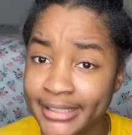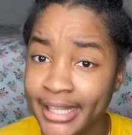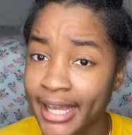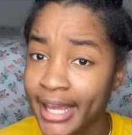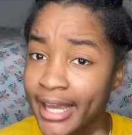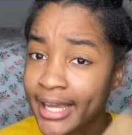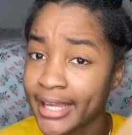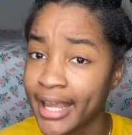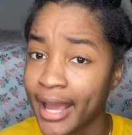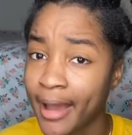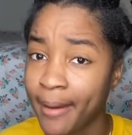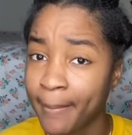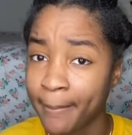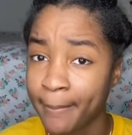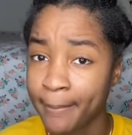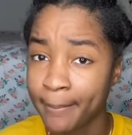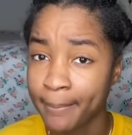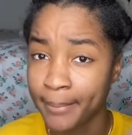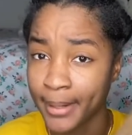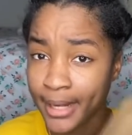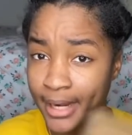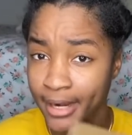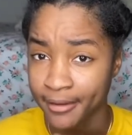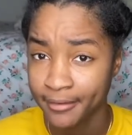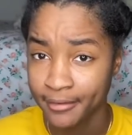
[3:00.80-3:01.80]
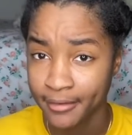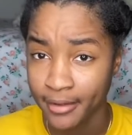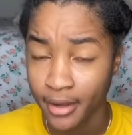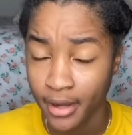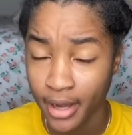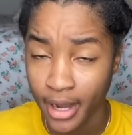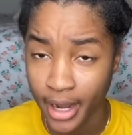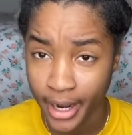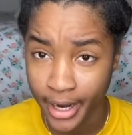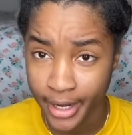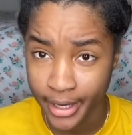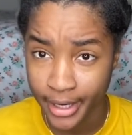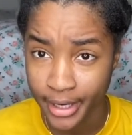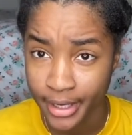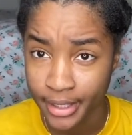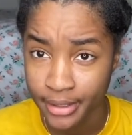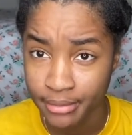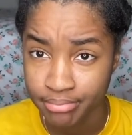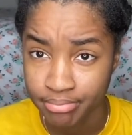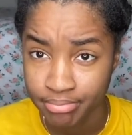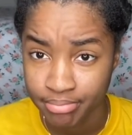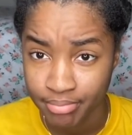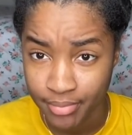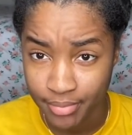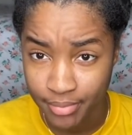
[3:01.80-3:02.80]
you can buy for your order
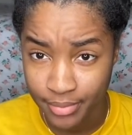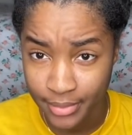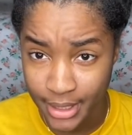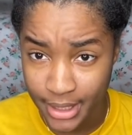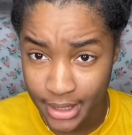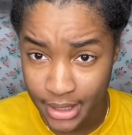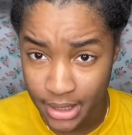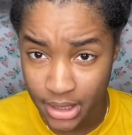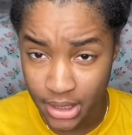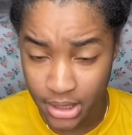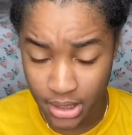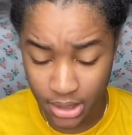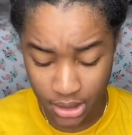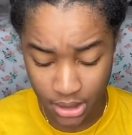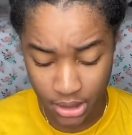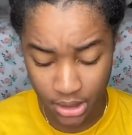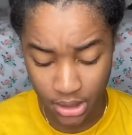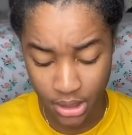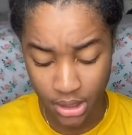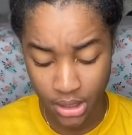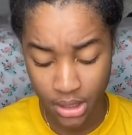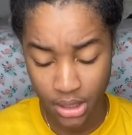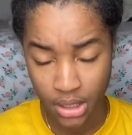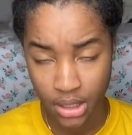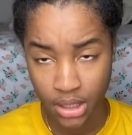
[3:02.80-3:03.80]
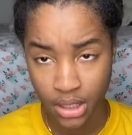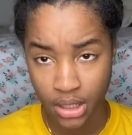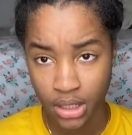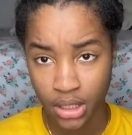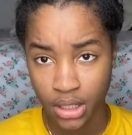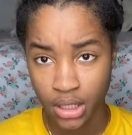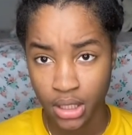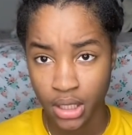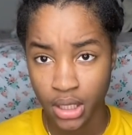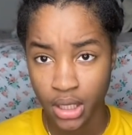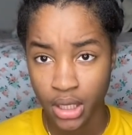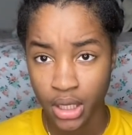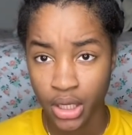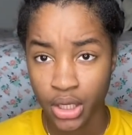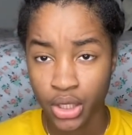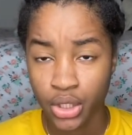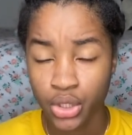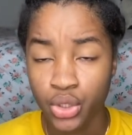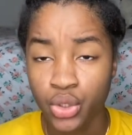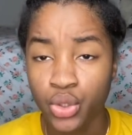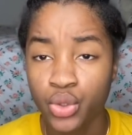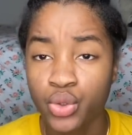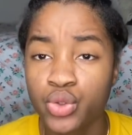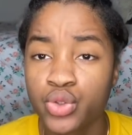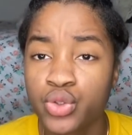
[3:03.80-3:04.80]
this,
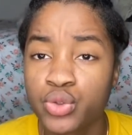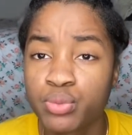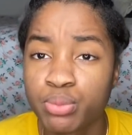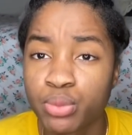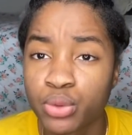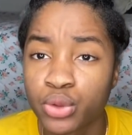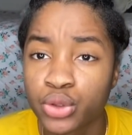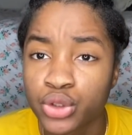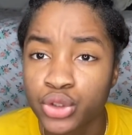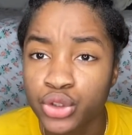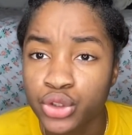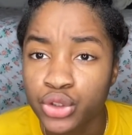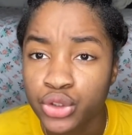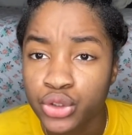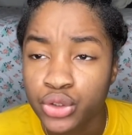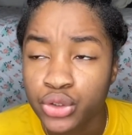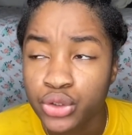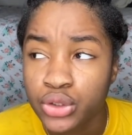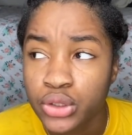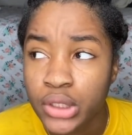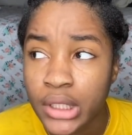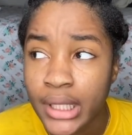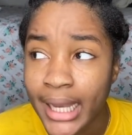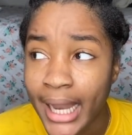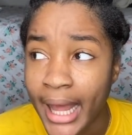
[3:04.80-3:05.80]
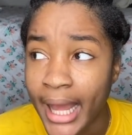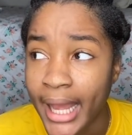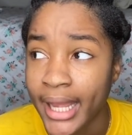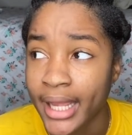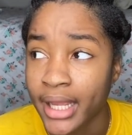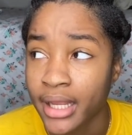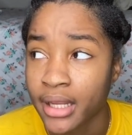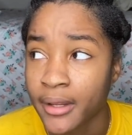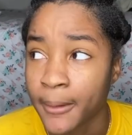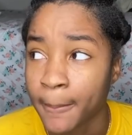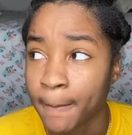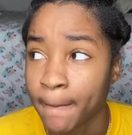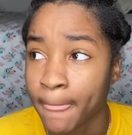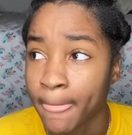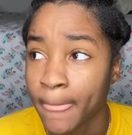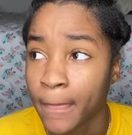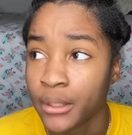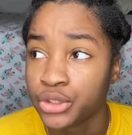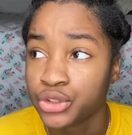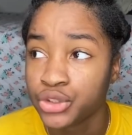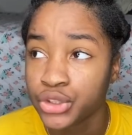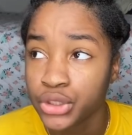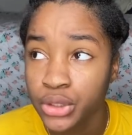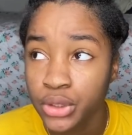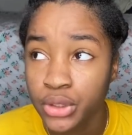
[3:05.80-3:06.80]
use bush. Like,
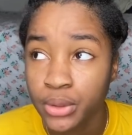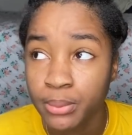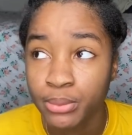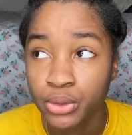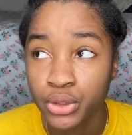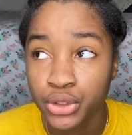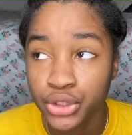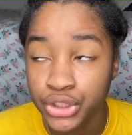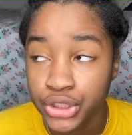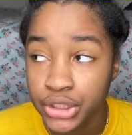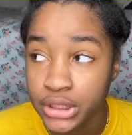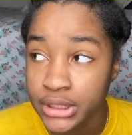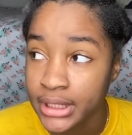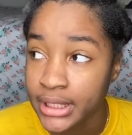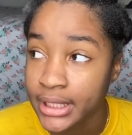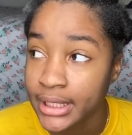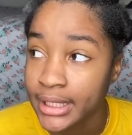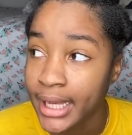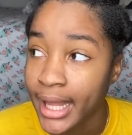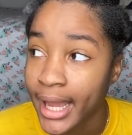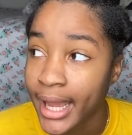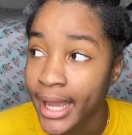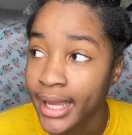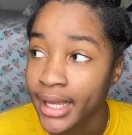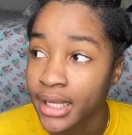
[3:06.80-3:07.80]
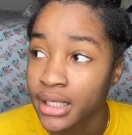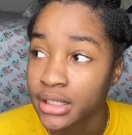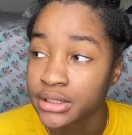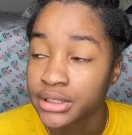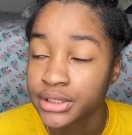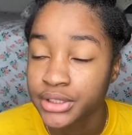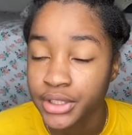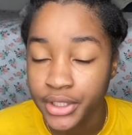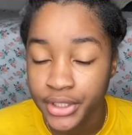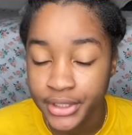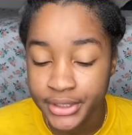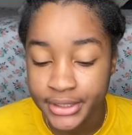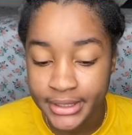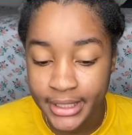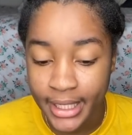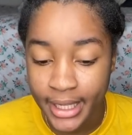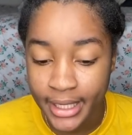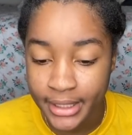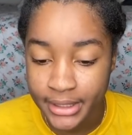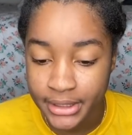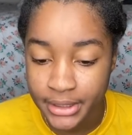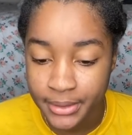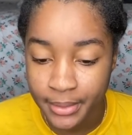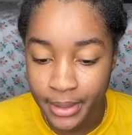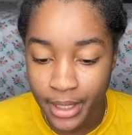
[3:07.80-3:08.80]
drink bush tea, like cerasee and
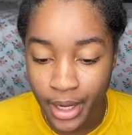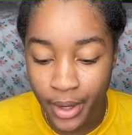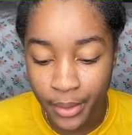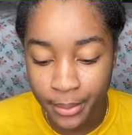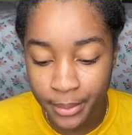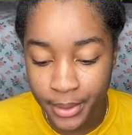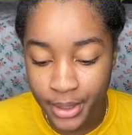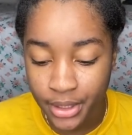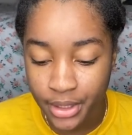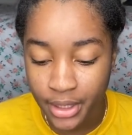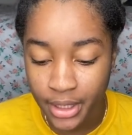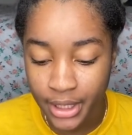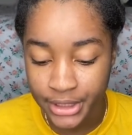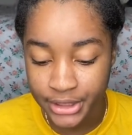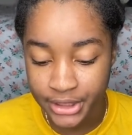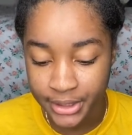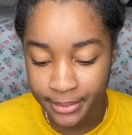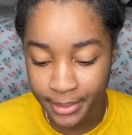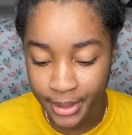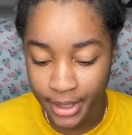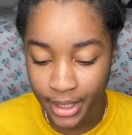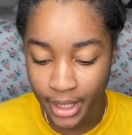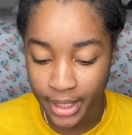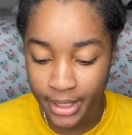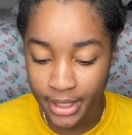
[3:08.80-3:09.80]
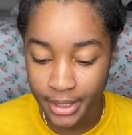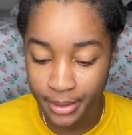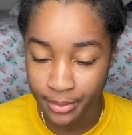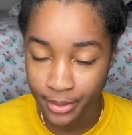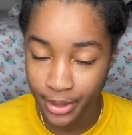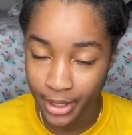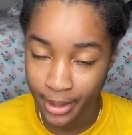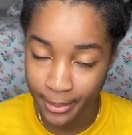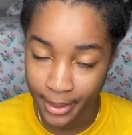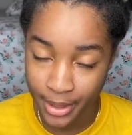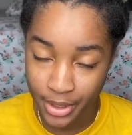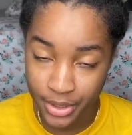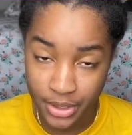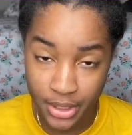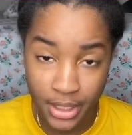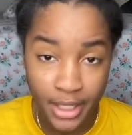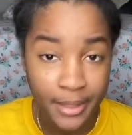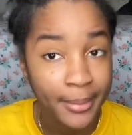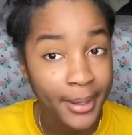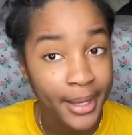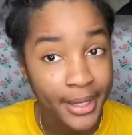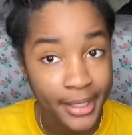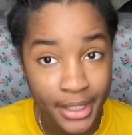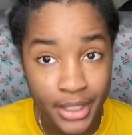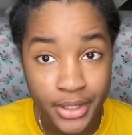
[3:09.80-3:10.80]
something. Because when I did down in Jamaica, them grandma used to give me
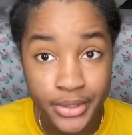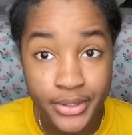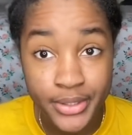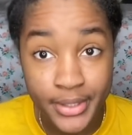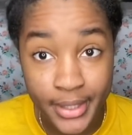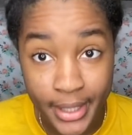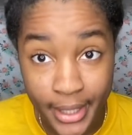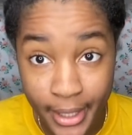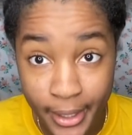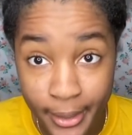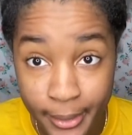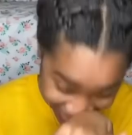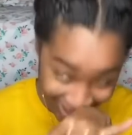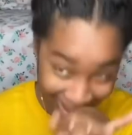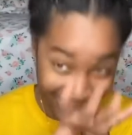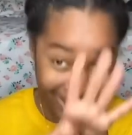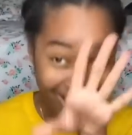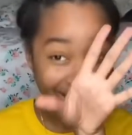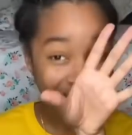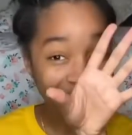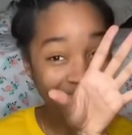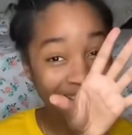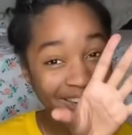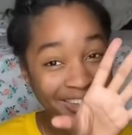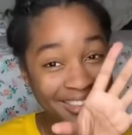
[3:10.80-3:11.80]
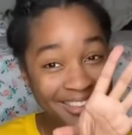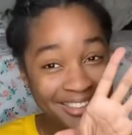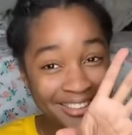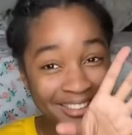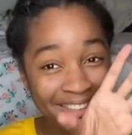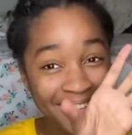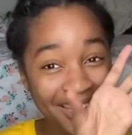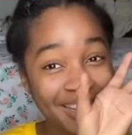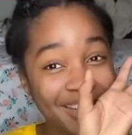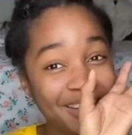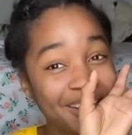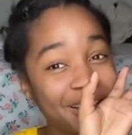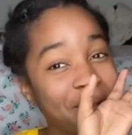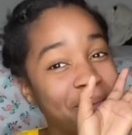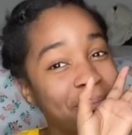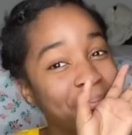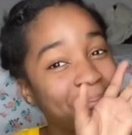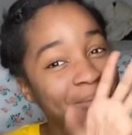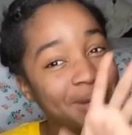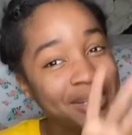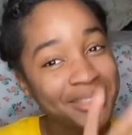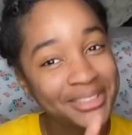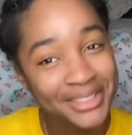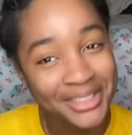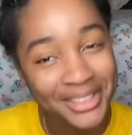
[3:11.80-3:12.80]
and name used to help. Your girl is an
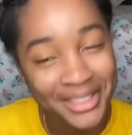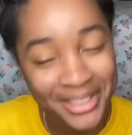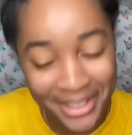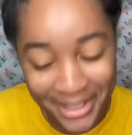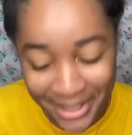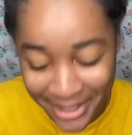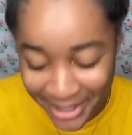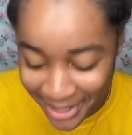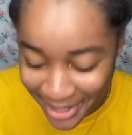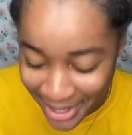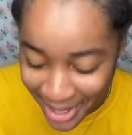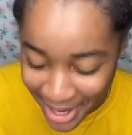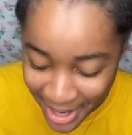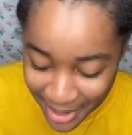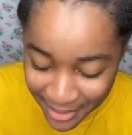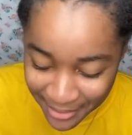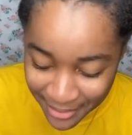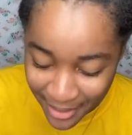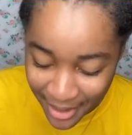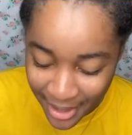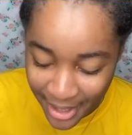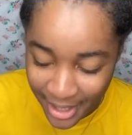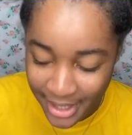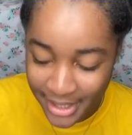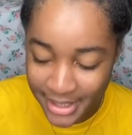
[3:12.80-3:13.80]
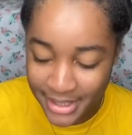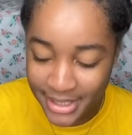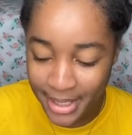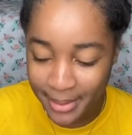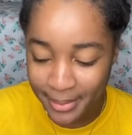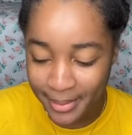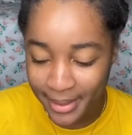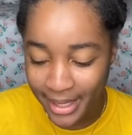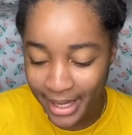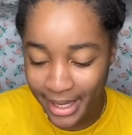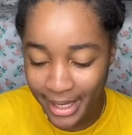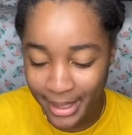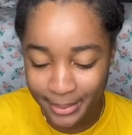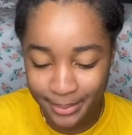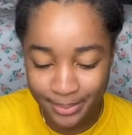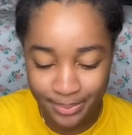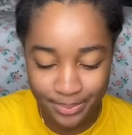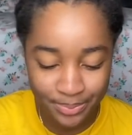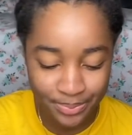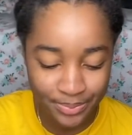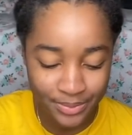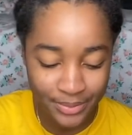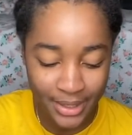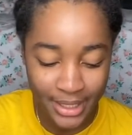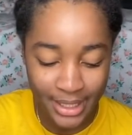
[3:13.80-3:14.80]
ambassador for
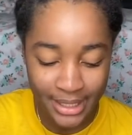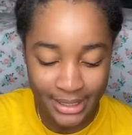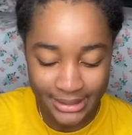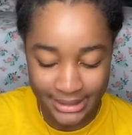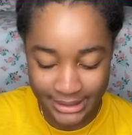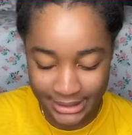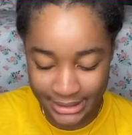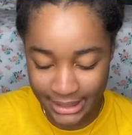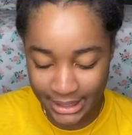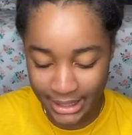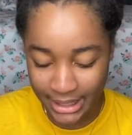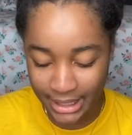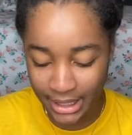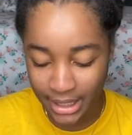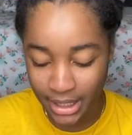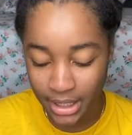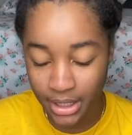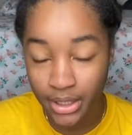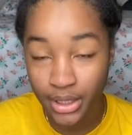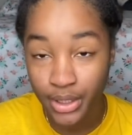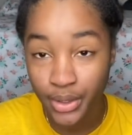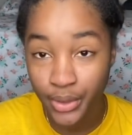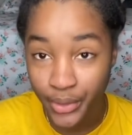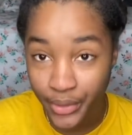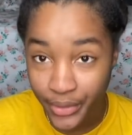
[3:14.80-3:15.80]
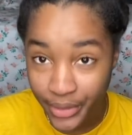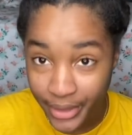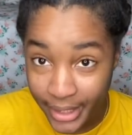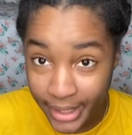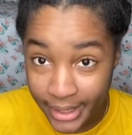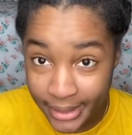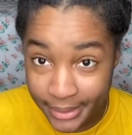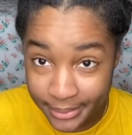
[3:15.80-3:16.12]
WMC clothing.